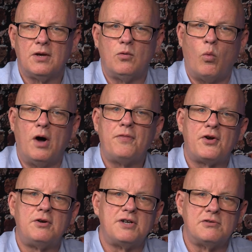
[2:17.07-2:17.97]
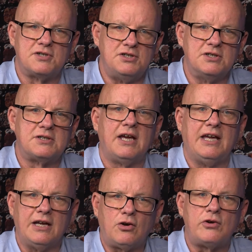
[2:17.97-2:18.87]
1/3 dosages
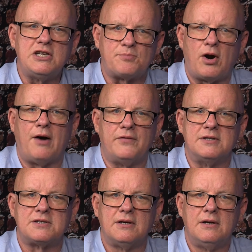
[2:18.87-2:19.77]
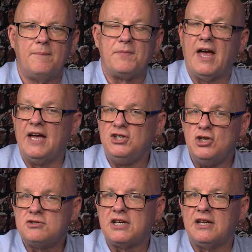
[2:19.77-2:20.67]
increase profits, and
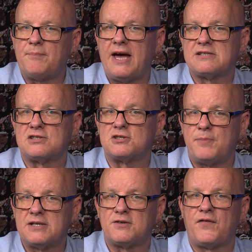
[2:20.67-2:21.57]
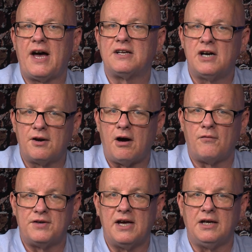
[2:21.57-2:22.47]
using it past the specified cutoff
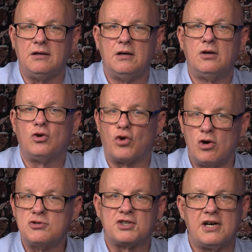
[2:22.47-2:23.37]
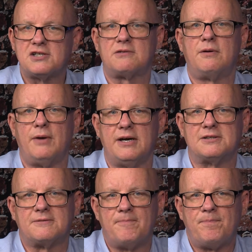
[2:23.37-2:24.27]
date grows the customer
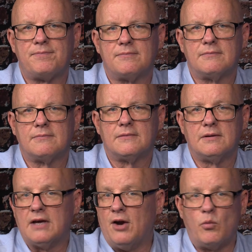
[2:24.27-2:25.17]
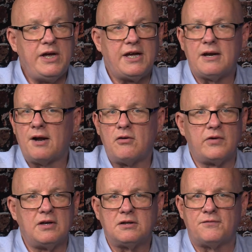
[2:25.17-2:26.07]
base. And we cannot
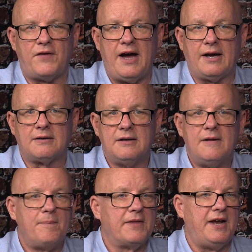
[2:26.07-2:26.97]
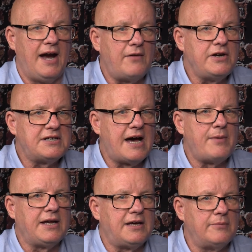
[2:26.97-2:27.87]
overlook the fact that every time
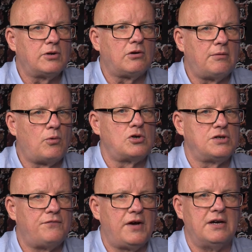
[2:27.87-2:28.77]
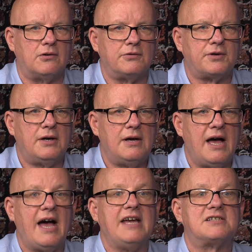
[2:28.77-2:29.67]
a chemical abortion fails,
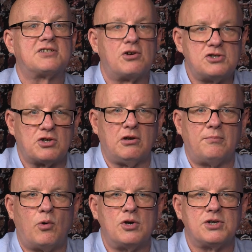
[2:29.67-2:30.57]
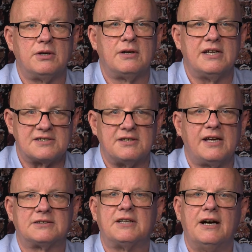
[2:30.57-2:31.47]
a surgical abortion is the
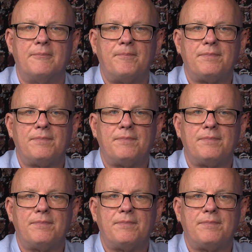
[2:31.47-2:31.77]
next step.